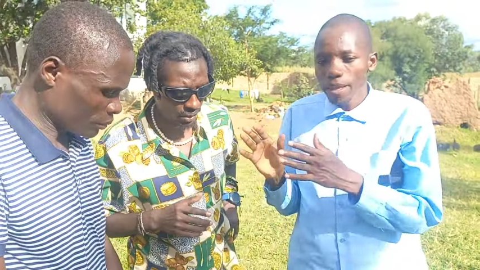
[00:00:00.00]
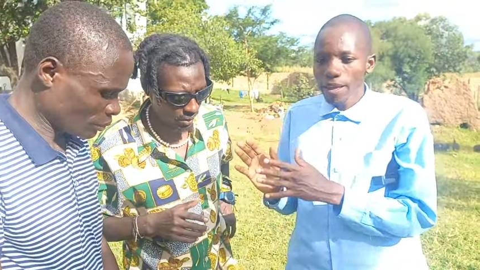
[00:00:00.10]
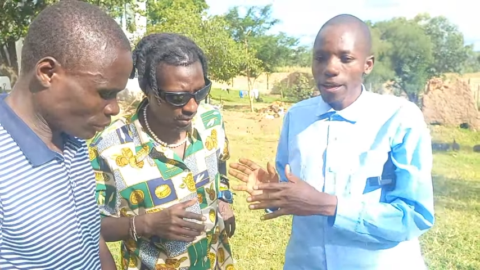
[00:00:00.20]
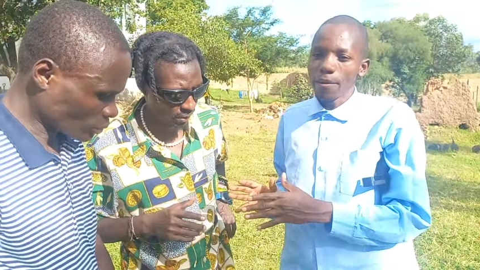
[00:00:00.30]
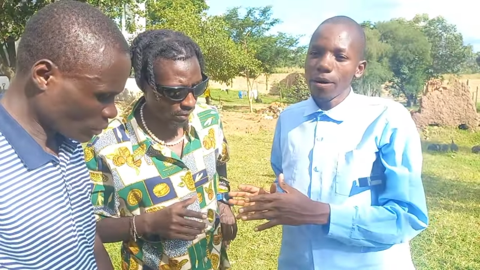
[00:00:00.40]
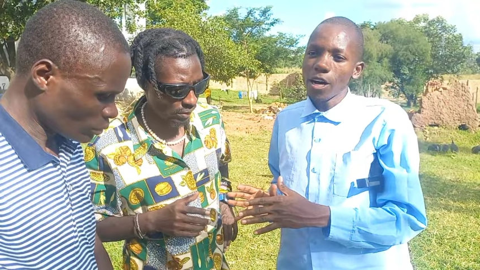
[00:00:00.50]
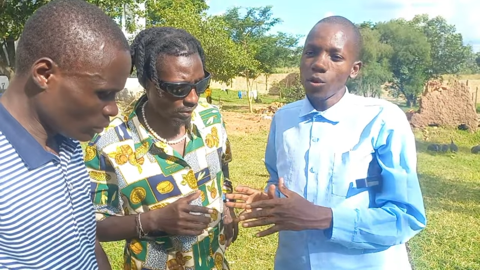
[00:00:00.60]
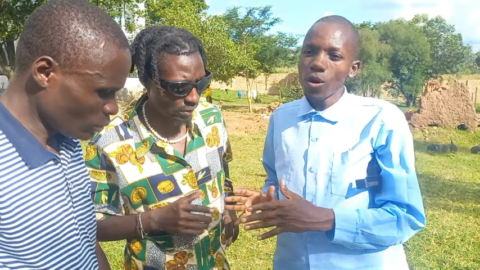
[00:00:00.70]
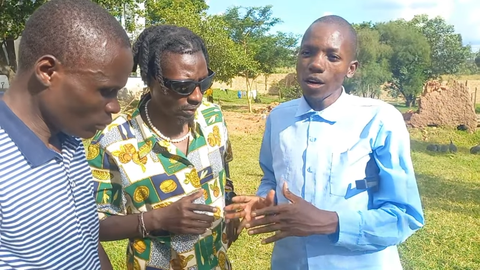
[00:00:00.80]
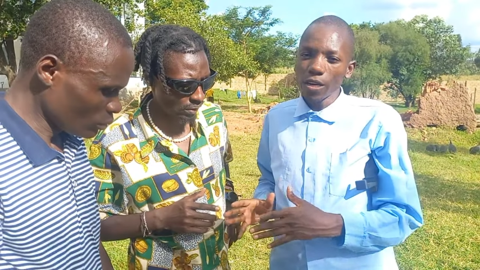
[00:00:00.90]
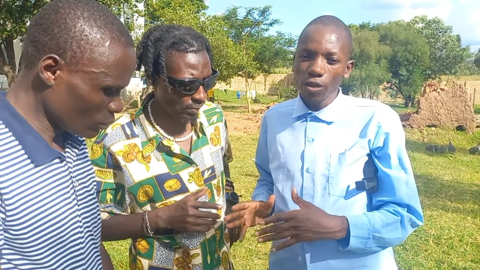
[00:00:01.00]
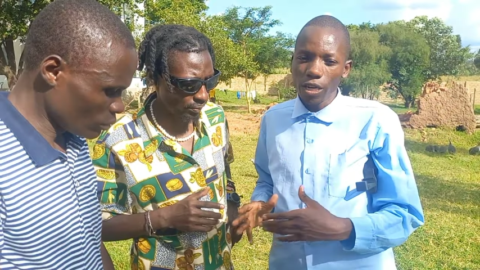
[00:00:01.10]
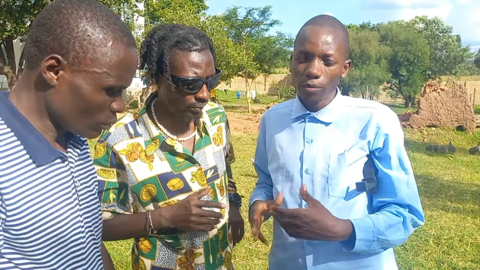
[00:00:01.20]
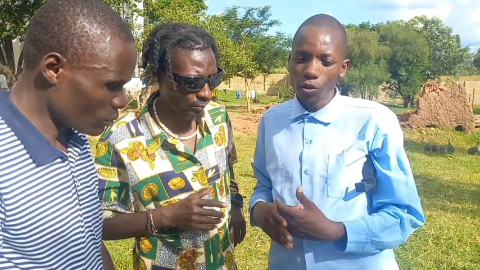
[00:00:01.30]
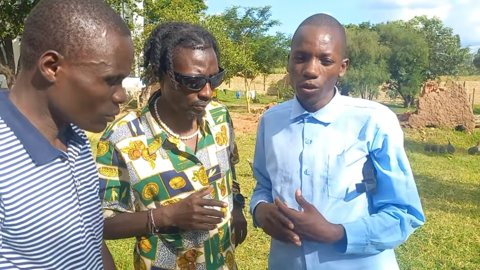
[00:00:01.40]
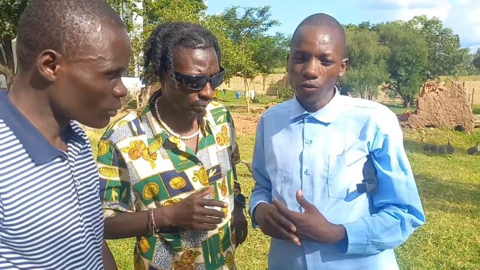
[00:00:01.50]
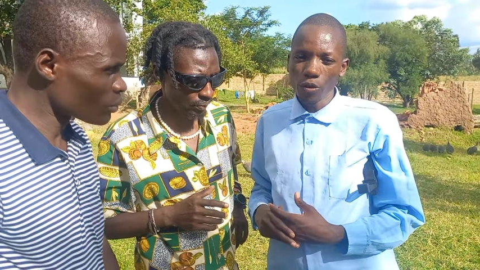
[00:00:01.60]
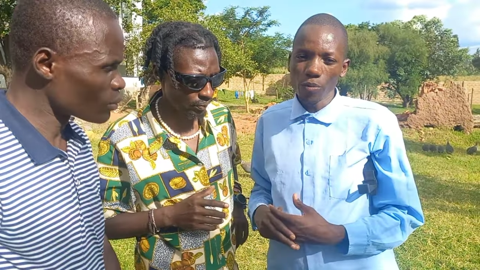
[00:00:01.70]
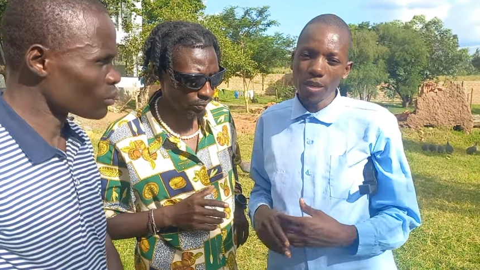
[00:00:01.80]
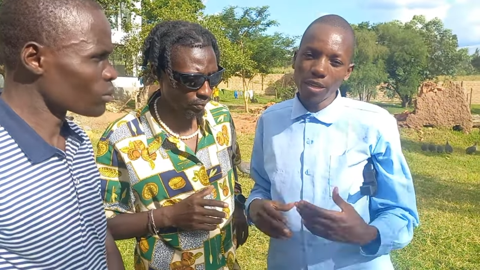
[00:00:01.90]
Speaker 1: uh, Marwa came through
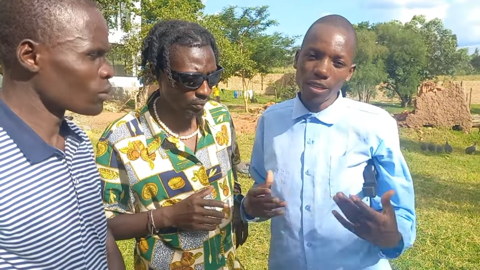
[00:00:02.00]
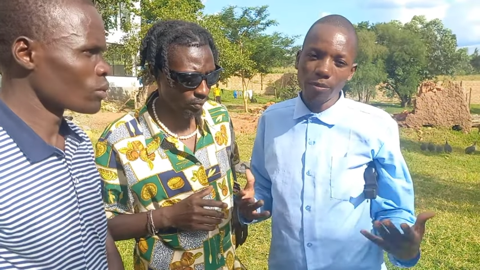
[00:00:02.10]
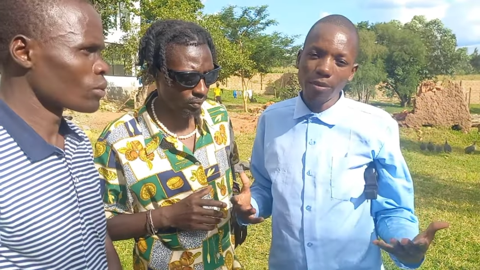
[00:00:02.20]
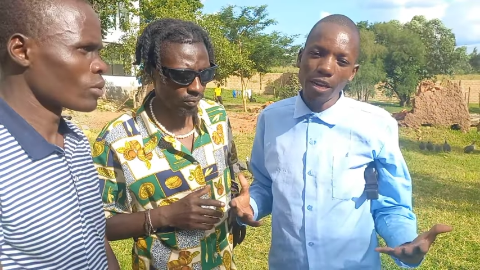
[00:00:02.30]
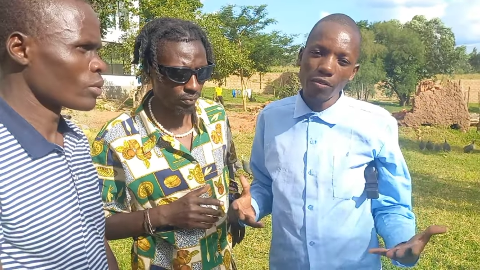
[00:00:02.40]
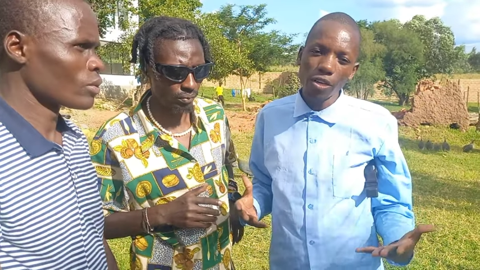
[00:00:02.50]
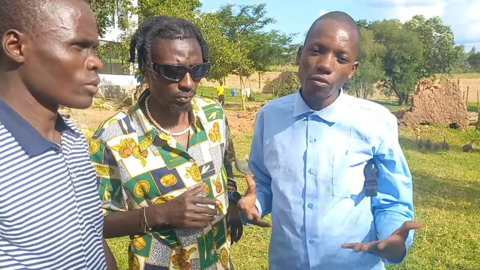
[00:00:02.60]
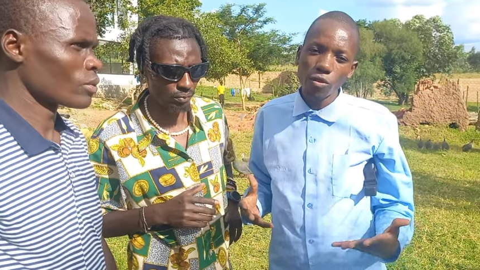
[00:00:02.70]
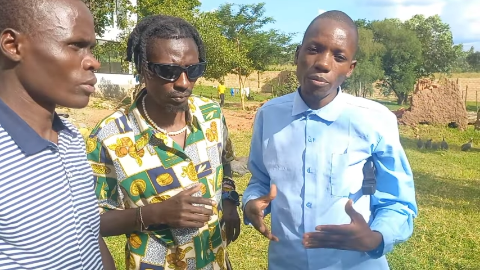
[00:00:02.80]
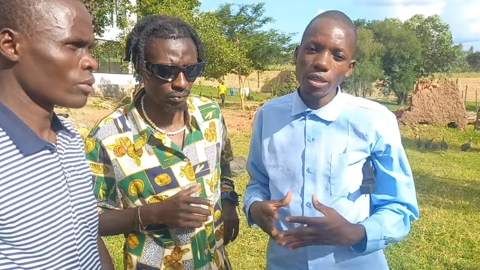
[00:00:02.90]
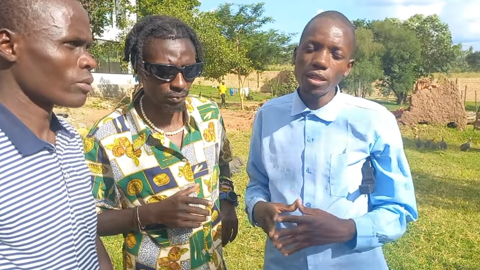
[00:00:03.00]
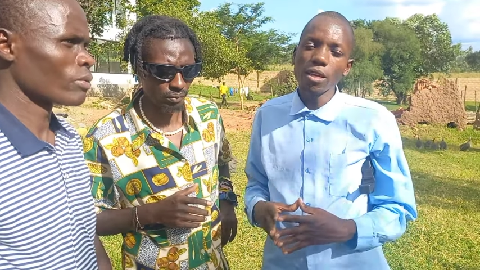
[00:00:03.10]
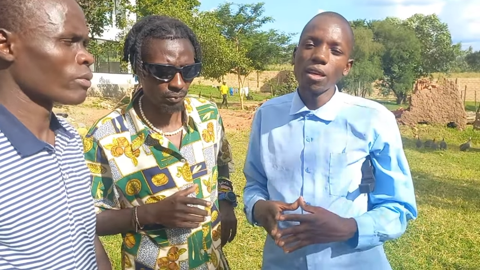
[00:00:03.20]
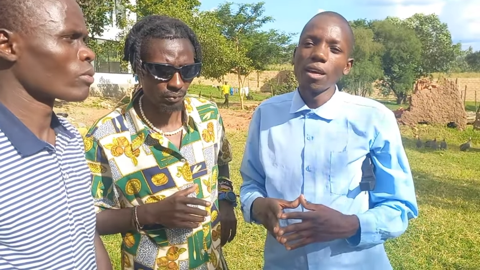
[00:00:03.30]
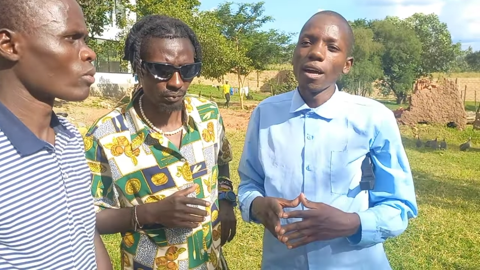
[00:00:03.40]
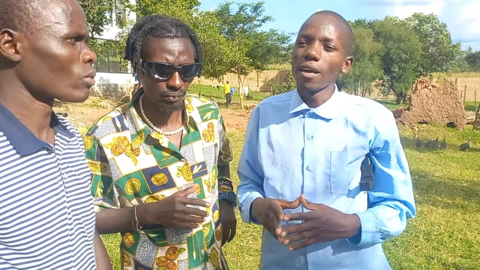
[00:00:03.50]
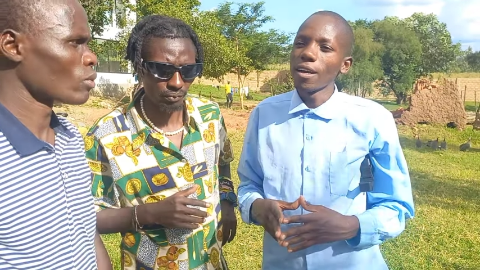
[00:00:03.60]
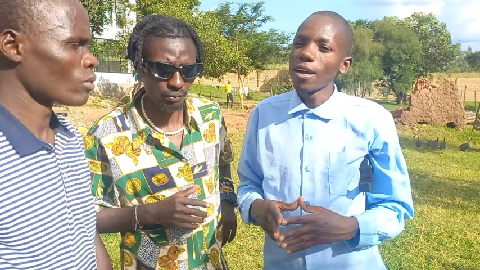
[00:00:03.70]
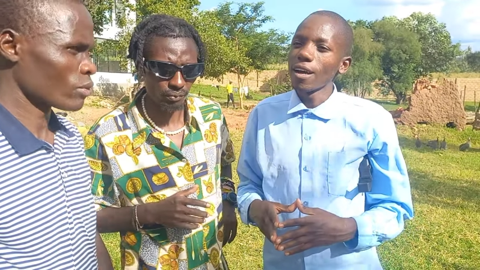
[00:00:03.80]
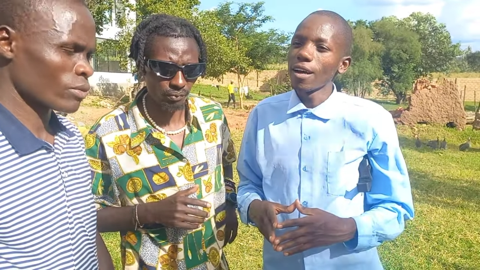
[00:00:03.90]
for me, made a video for me, and
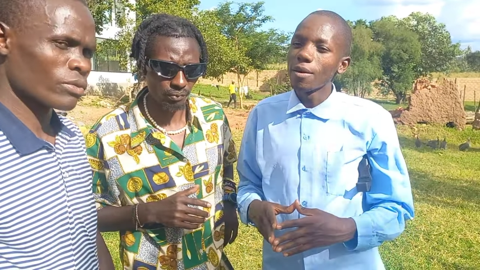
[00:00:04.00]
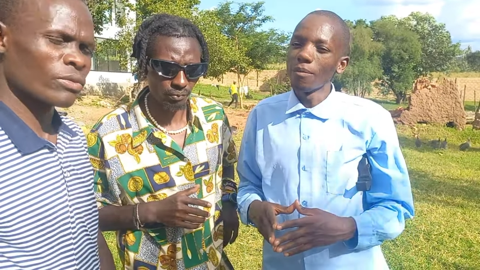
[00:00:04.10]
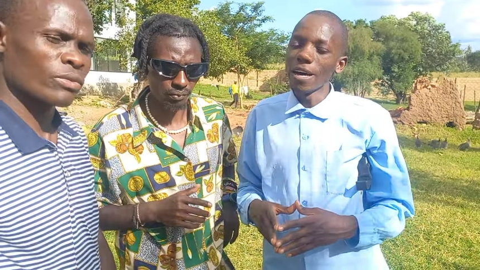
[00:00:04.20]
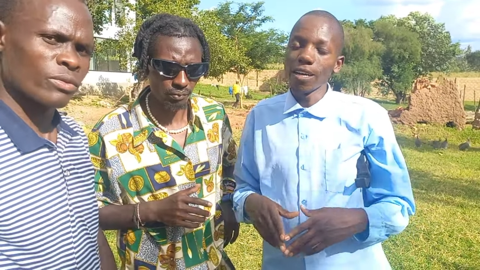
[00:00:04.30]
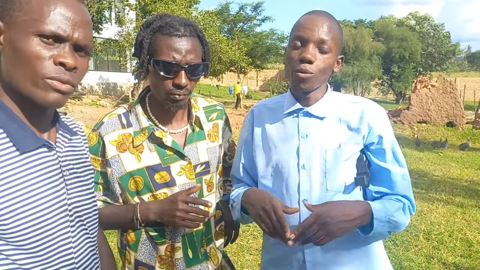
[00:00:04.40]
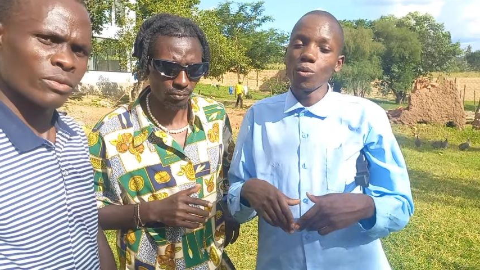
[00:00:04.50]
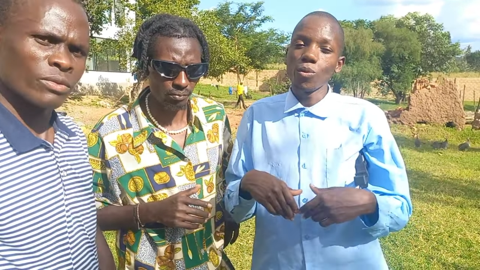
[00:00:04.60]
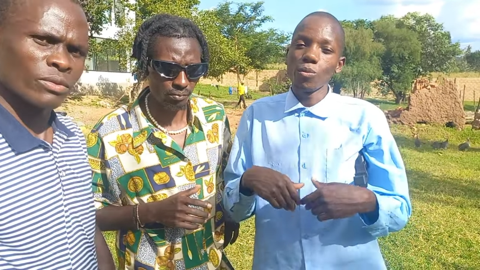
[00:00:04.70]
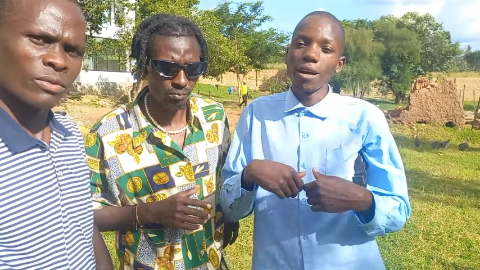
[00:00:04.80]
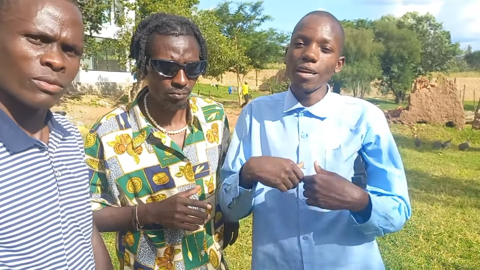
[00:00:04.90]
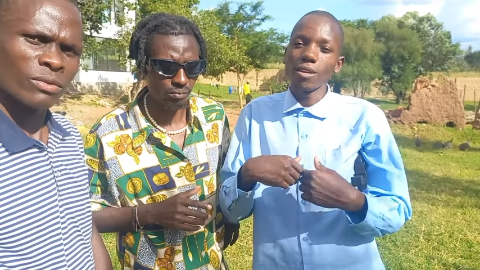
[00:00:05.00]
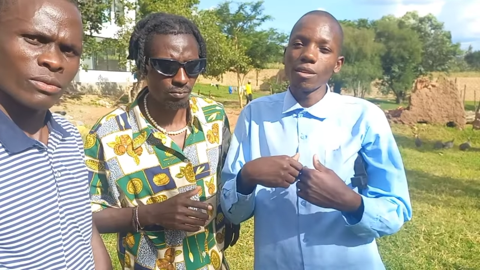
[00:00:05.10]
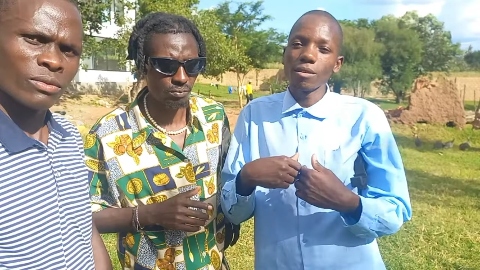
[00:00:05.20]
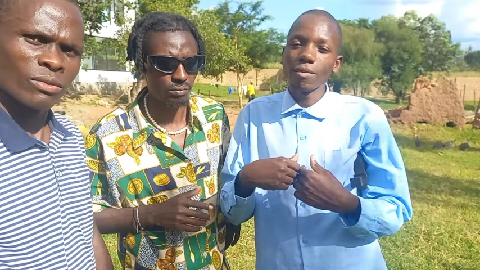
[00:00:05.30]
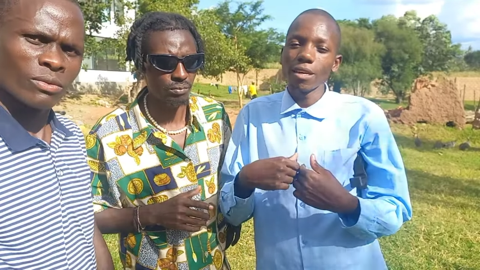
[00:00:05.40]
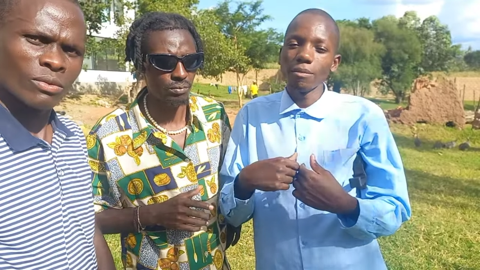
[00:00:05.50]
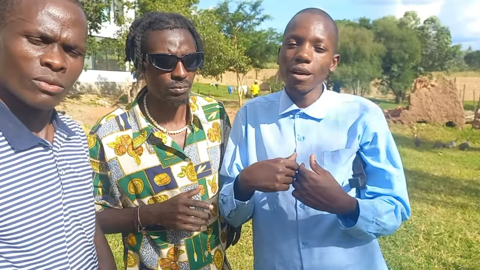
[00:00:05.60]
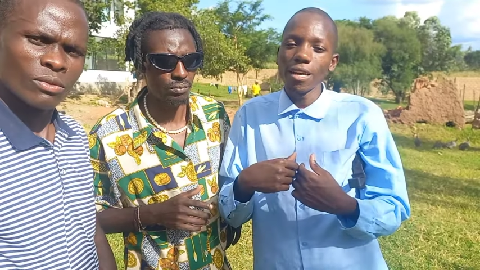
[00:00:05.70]
uh, my, my my my